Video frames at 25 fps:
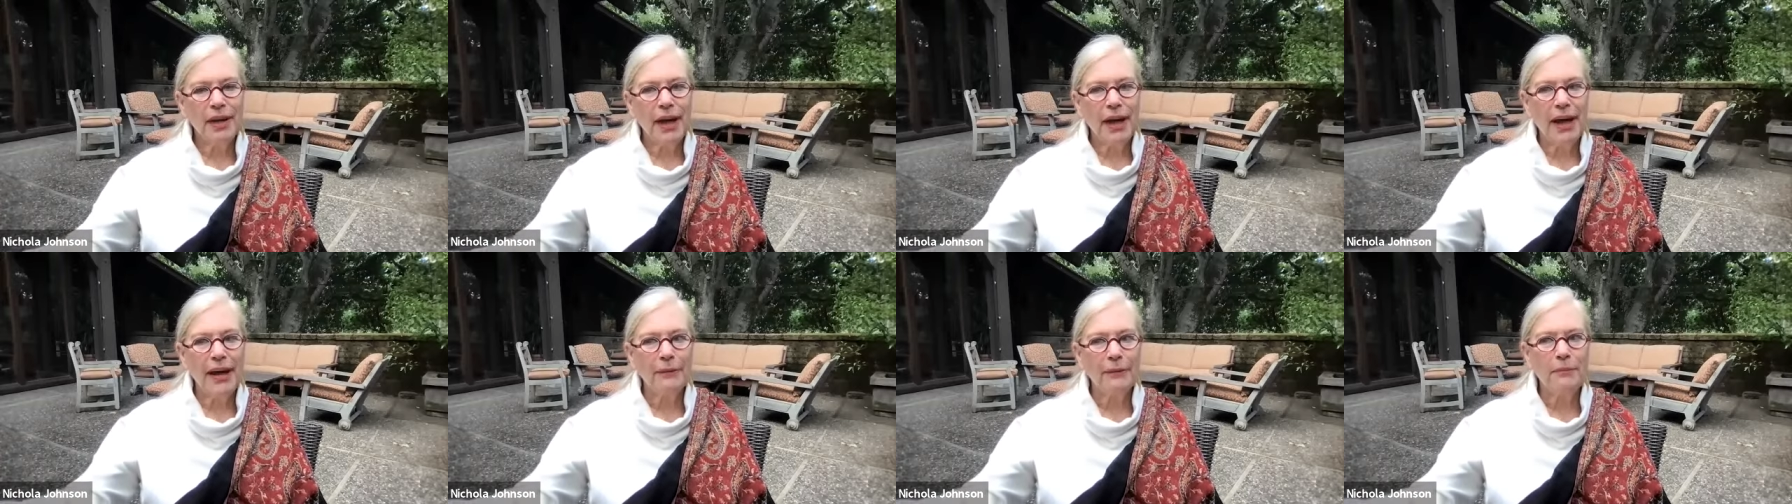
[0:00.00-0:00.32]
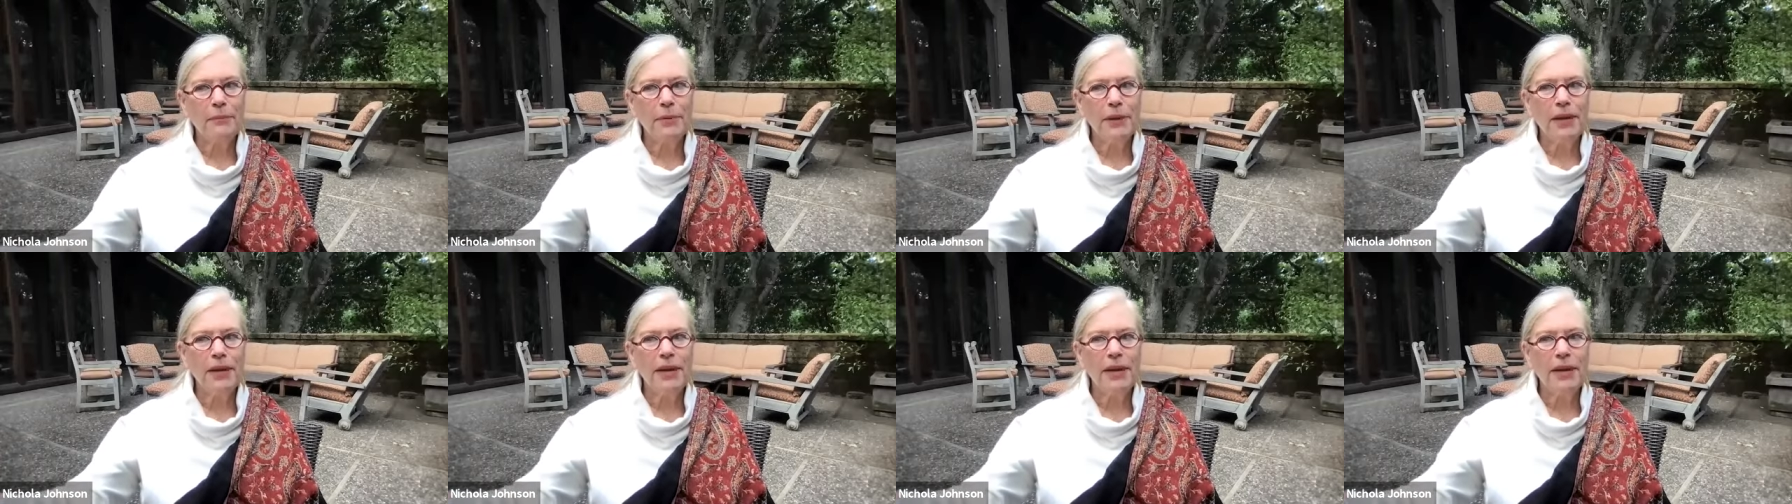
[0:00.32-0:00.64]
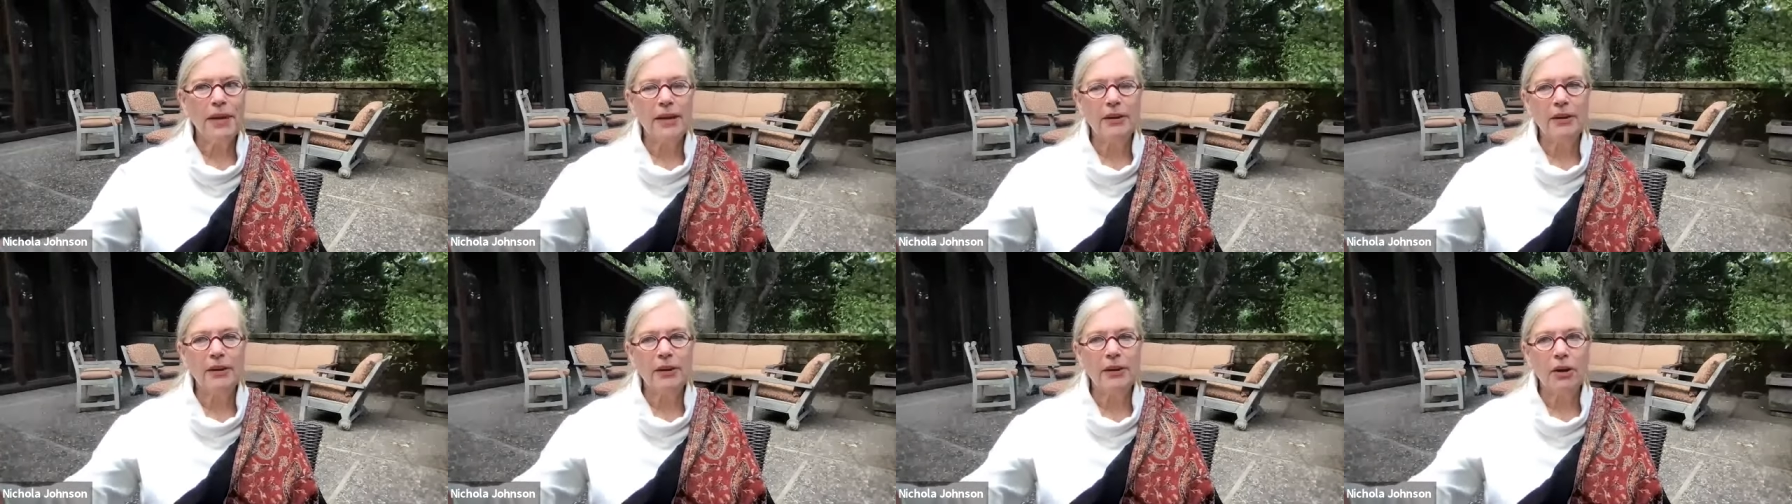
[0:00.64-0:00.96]
and
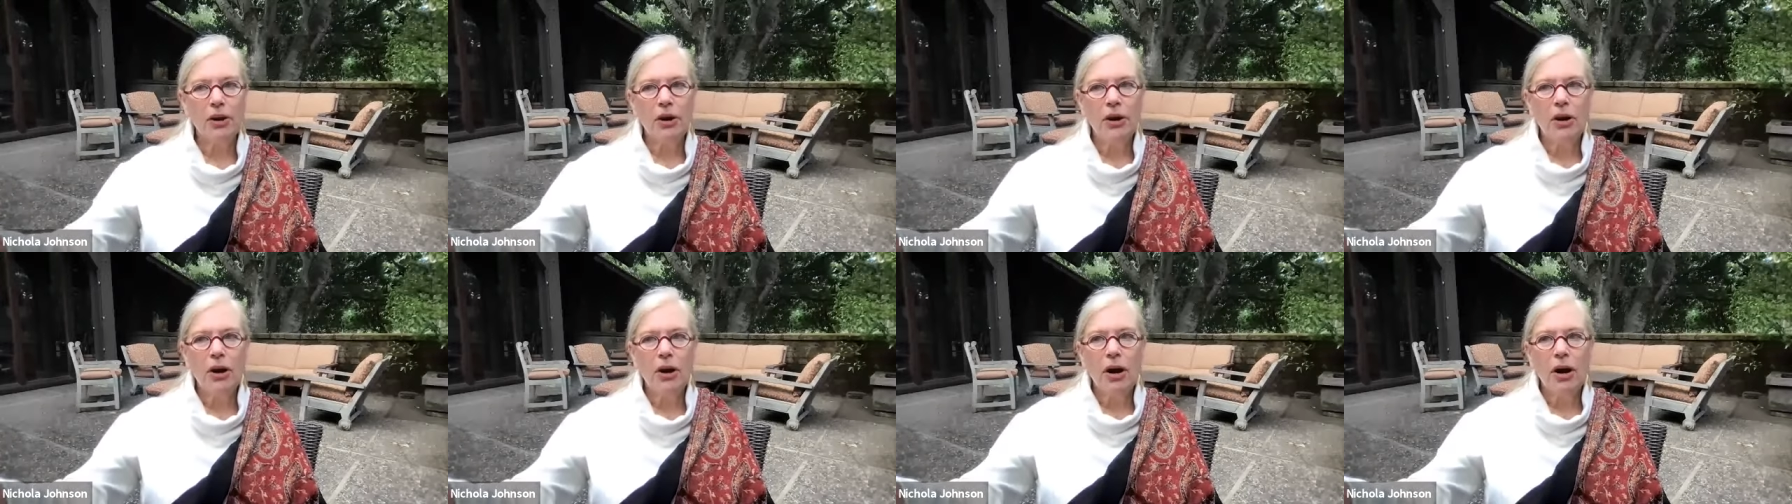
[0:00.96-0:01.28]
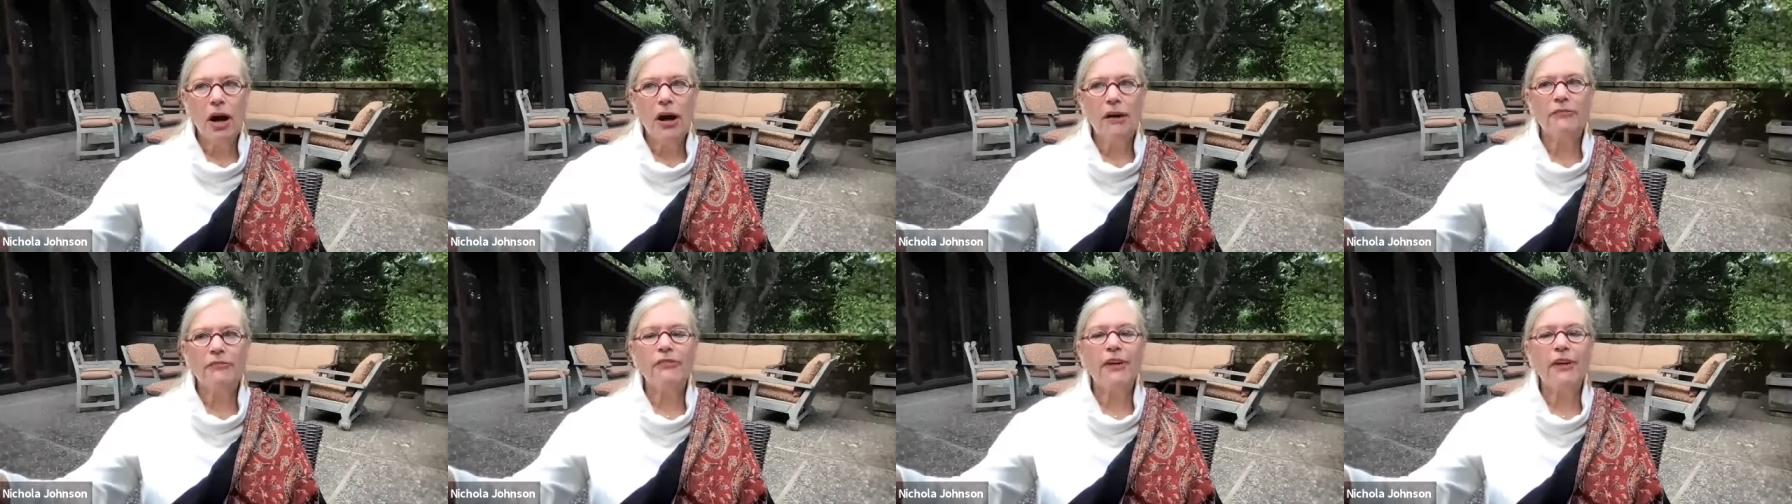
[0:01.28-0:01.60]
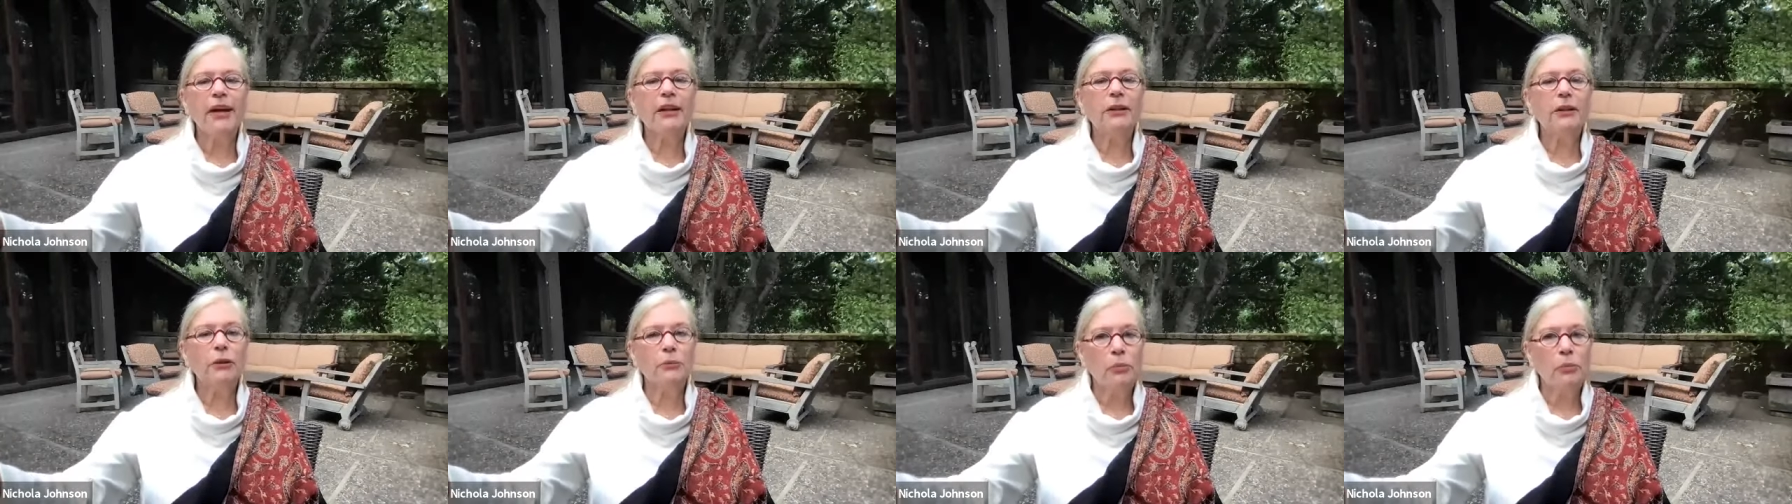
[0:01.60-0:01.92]
being
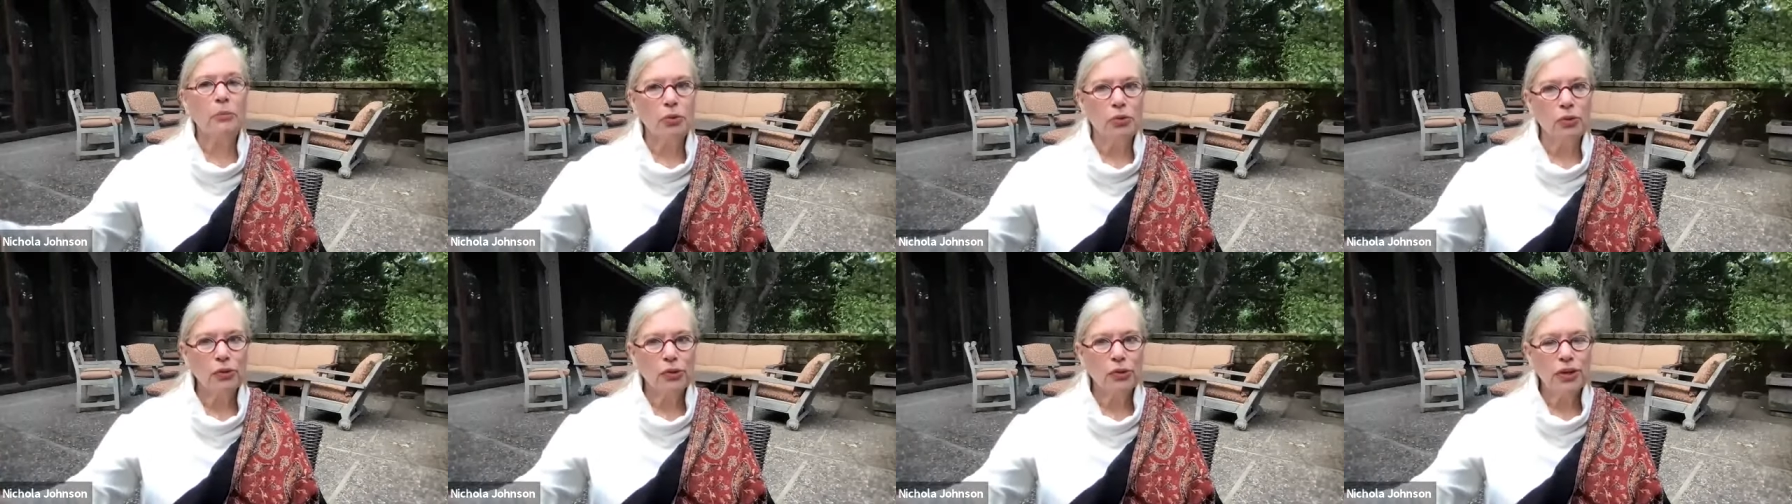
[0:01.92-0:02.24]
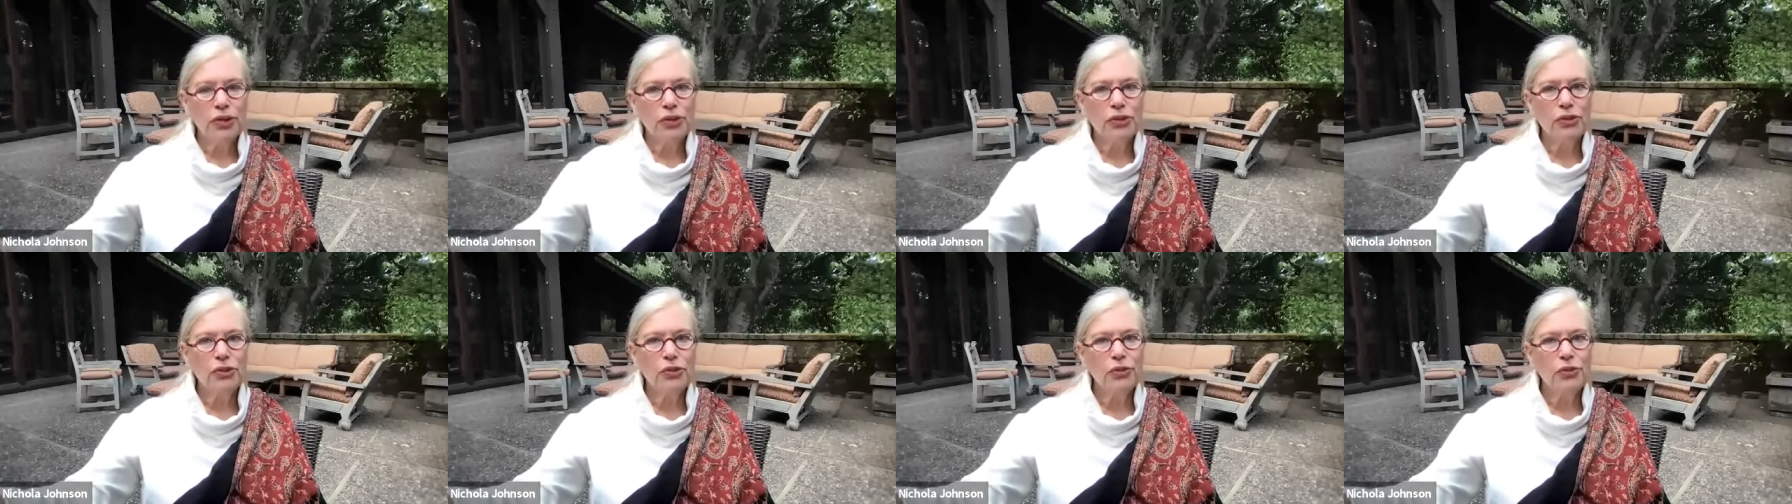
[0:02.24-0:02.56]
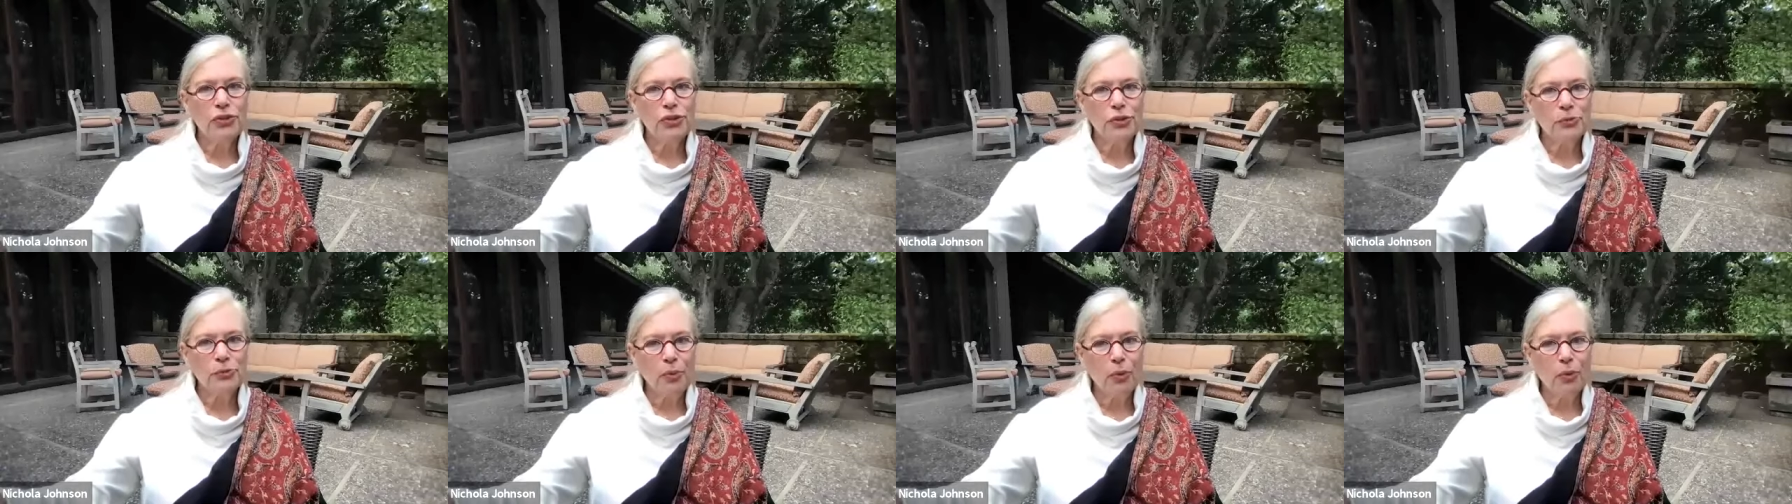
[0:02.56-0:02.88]
available to
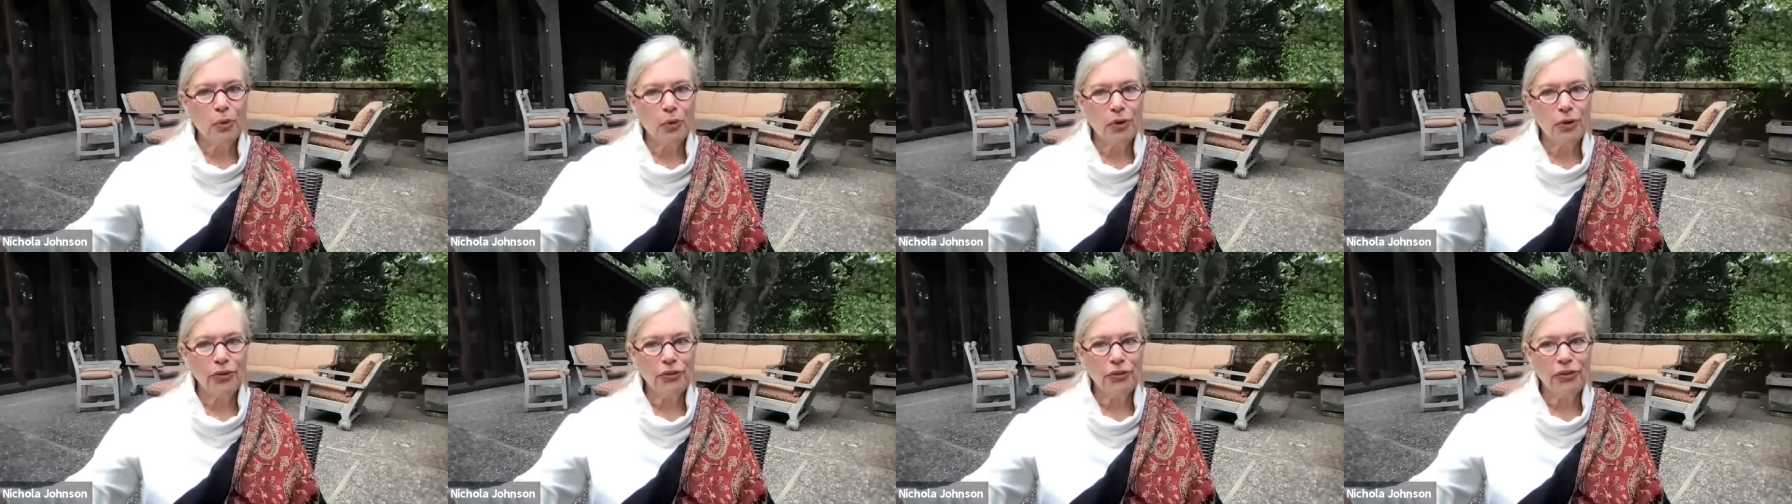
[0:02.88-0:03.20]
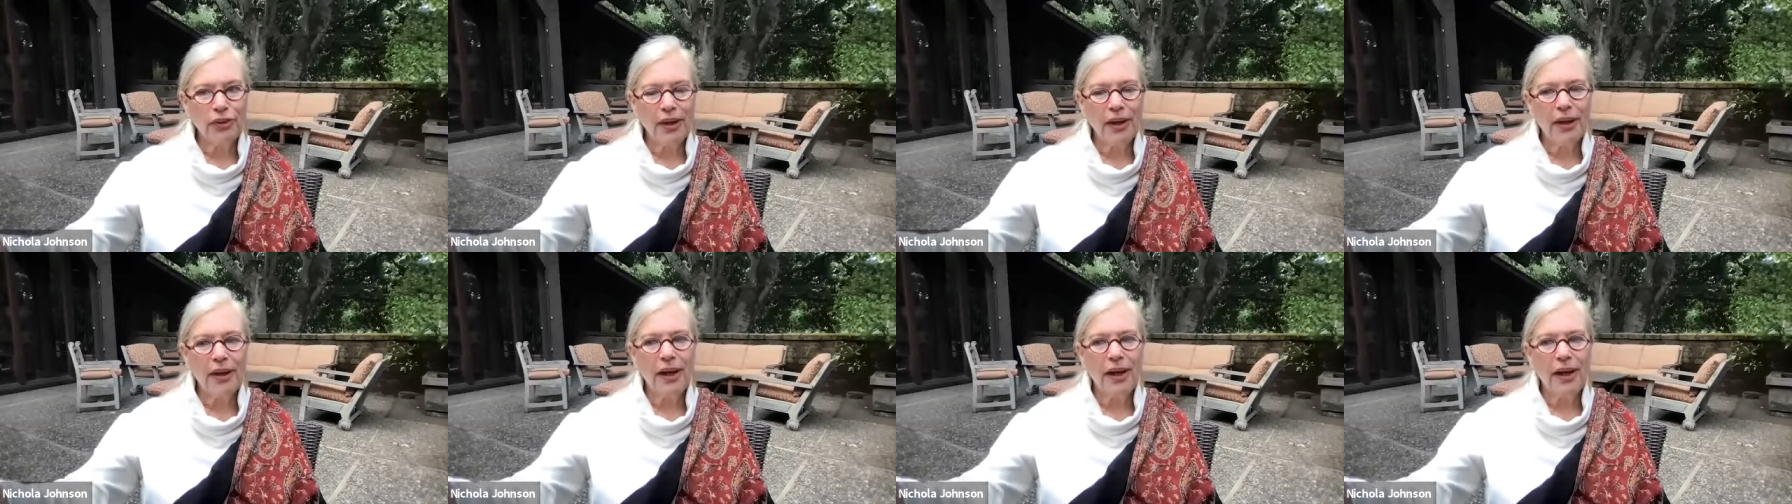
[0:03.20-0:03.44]
support